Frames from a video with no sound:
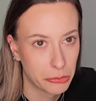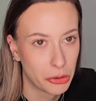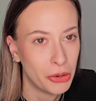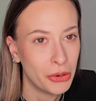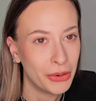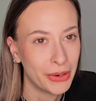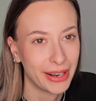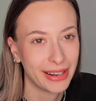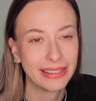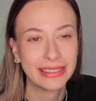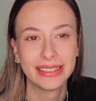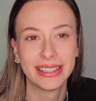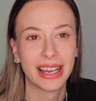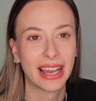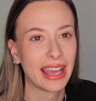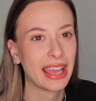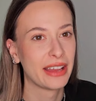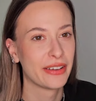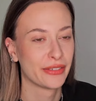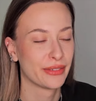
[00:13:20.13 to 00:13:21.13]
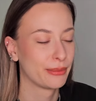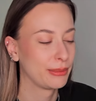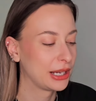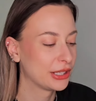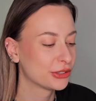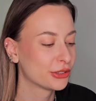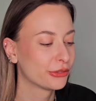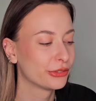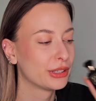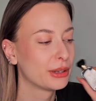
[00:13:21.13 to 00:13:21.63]
already. I have a
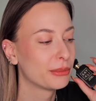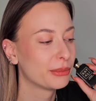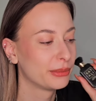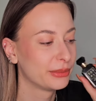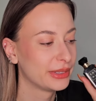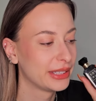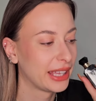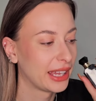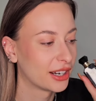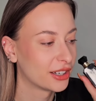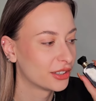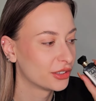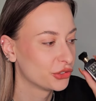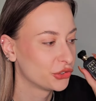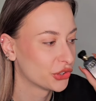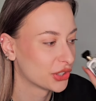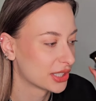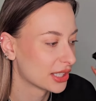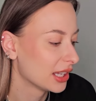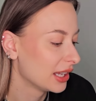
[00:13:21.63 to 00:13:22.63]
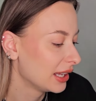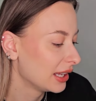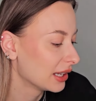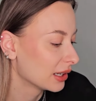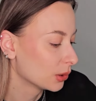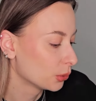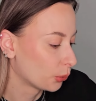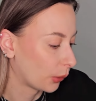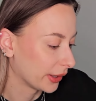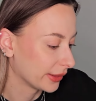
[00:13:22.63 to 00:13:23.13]
bunch of them. They are just
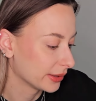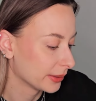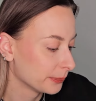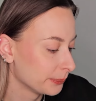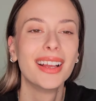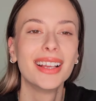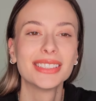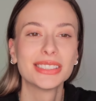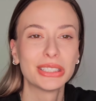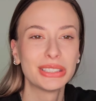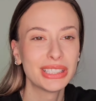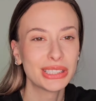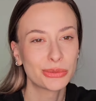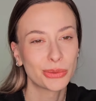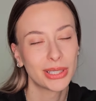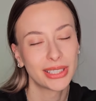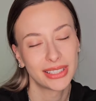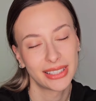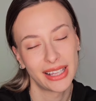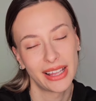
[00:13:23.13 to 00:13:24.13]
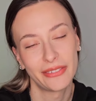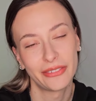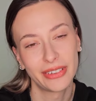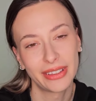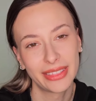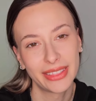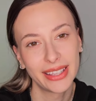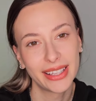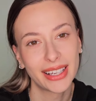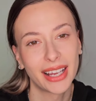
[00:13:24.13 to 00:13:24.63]
great. So this was
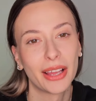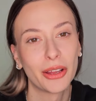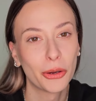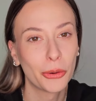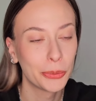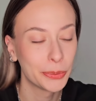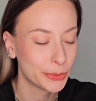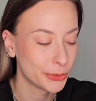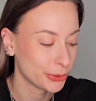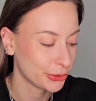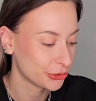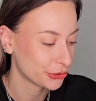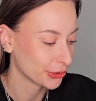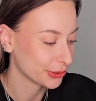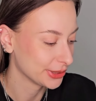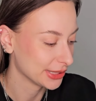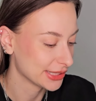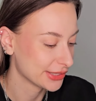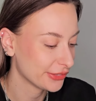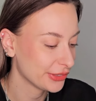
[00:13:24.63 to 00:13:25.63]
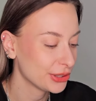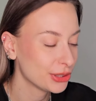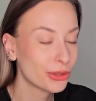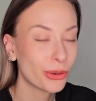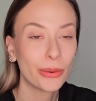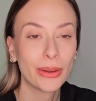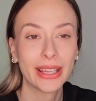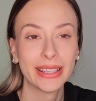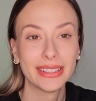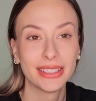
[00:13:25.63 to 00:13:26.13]
everything. I hope you enjoyed this
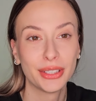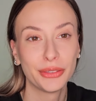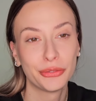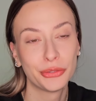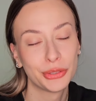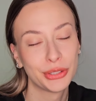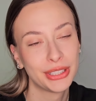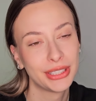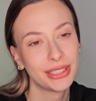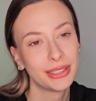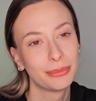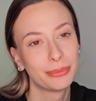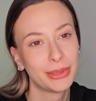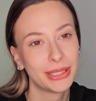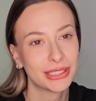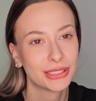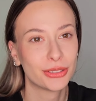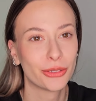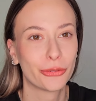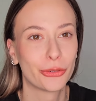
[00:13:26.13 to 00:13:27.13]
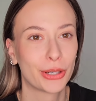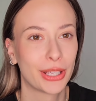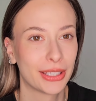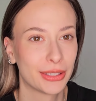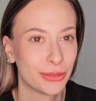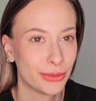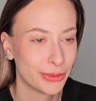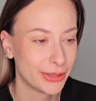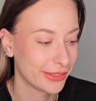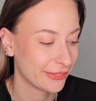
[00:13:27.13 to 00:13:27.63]
video and if you did, please don't
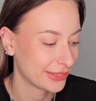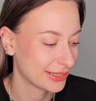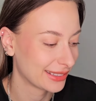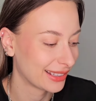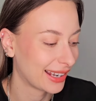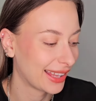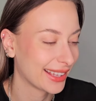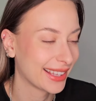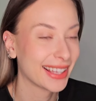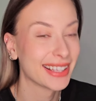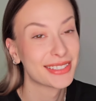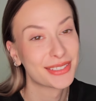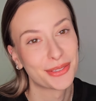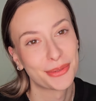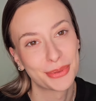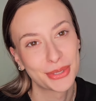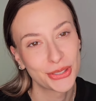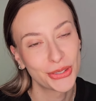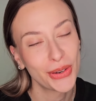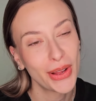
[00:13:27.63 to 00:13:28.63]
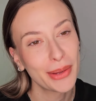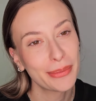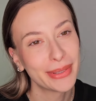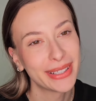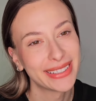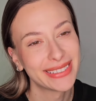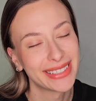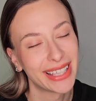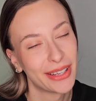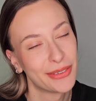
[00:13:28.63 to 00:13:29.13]
forget to give it a like and subscribe
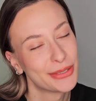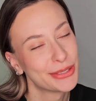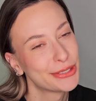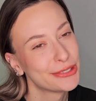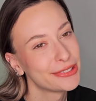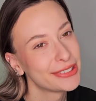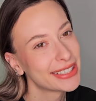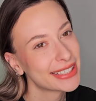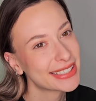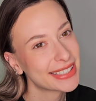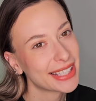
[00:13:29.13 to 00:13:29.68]
and I will see you next